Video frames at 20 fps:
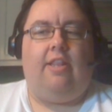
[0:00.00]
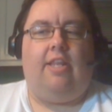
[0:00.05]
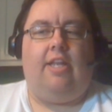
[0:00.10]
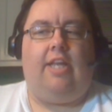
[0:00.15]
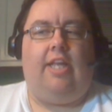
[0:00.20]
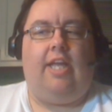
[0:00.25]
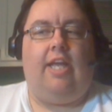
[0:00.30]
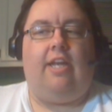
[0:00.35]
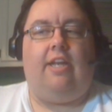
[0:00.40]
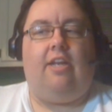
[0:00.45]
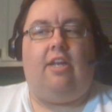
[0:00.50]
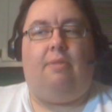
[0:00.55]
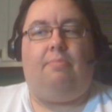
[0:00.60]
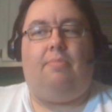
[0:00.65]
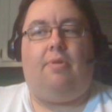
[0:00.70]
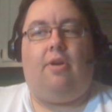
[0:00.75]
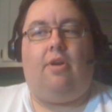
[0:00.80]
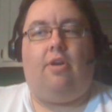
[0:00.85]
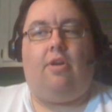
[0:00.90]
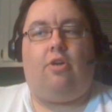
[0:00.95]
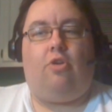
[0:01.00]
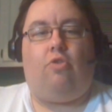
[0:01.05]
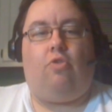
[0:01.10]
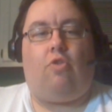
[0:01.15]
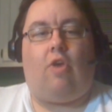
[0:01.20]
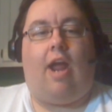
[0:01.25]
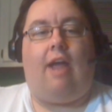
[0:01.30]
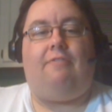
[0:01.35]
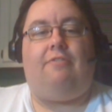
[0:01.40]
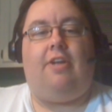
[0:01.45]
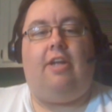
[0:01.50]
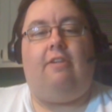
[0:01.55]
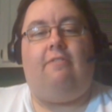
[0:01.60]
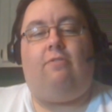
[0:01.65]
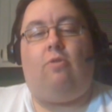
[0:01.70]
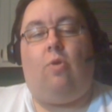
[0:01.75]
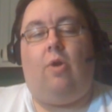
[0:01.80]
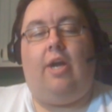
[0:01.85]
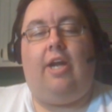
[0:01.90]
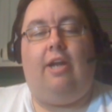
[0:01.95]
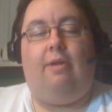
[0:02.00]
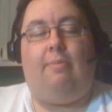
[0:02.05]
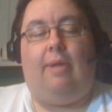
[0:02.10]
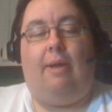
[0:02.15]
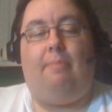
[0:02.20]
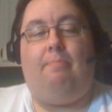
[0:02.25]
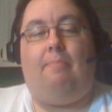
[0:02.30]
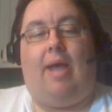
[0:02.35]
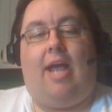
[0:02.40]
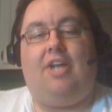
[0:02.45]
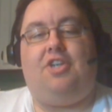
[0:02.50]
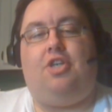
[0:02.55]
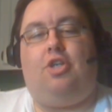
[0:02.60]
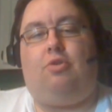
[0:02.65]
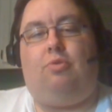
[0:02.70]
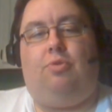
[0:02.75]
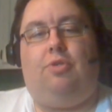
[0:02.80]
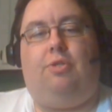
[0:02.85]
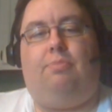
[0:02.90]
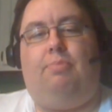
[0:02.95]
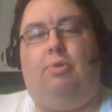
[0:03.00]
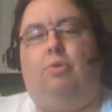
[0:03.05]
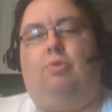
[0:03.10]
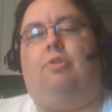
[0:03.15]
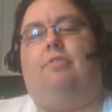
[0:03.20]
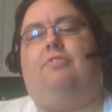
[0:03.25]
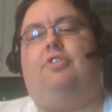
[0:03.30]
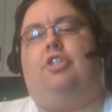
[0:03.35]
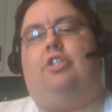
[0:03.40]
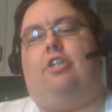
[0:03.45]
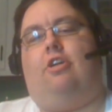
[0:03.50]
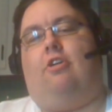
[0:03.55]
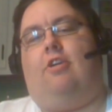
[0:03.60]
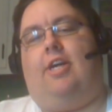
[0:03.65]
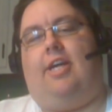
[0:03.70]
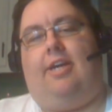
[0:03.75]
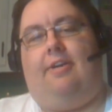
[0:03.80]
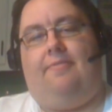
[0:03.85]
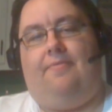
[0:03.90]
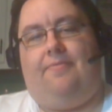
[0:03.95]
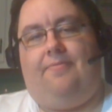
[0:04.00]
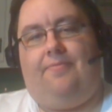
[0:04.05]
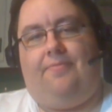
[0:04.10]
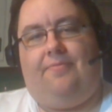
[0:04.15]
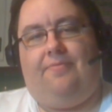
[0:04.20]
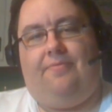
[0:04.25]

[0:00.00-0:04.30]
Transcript: that he ended up crafting for him a magical spoon of stirring.